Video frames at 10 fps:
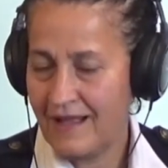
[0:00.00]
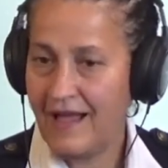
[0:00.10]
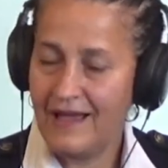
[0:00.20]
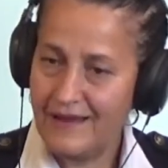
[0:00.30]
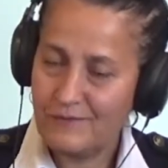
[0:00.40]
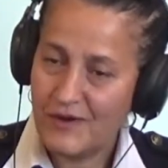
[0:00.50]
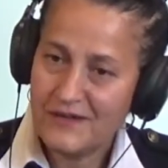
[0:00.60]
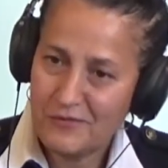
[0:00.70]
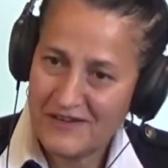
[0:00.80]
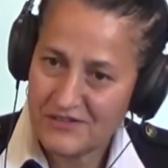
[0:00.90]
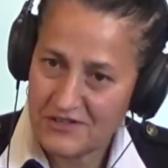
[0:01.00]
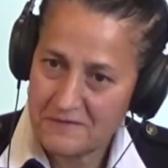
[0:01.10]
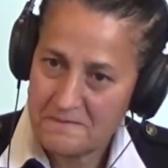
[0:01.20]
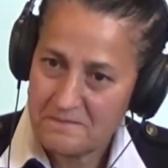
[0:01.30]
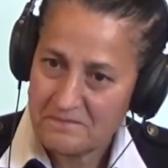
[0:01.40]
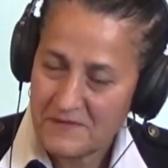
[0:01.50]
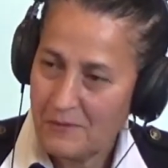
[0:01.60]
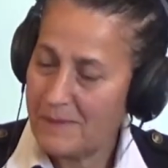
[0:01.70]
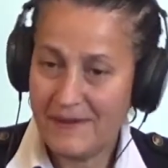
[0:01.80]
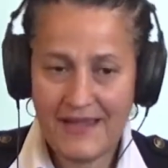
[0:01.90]
And what did we do?
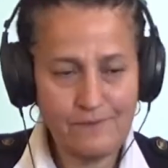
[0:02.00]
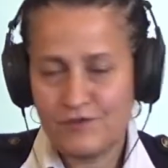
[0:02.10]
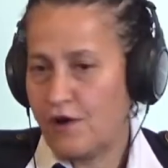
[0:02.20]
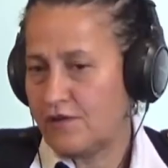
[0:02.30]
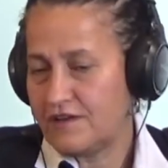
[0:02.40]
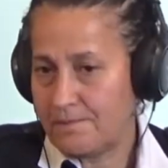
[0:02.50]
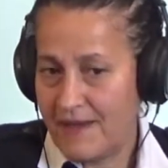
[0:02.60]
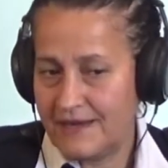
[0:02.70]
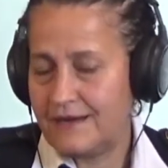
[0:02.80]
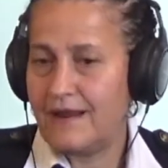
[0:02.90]
We became totally dependent,